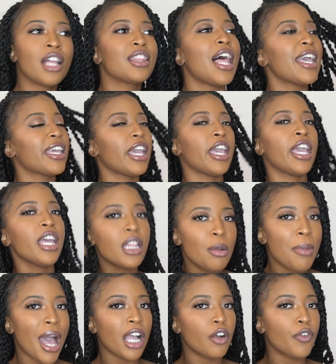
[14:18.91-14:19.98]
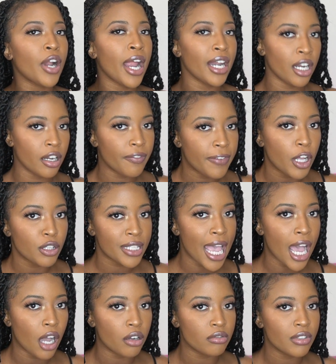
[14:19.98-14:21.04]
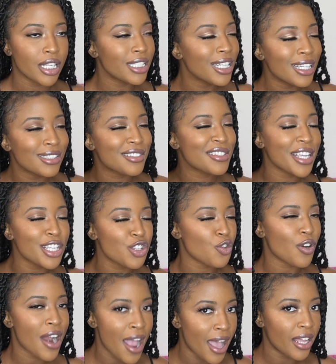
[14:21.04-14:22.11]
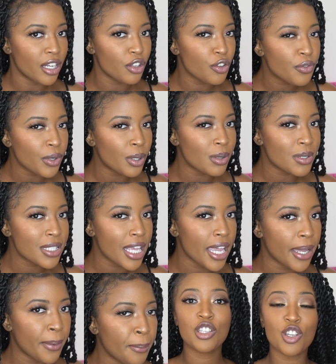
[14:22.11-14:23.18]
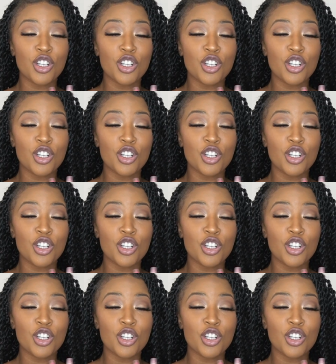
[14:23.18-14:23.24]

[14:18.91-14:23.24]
Like, it hit the back of her head and it fell down. It didn't stick to her head. You feel what I'm saying?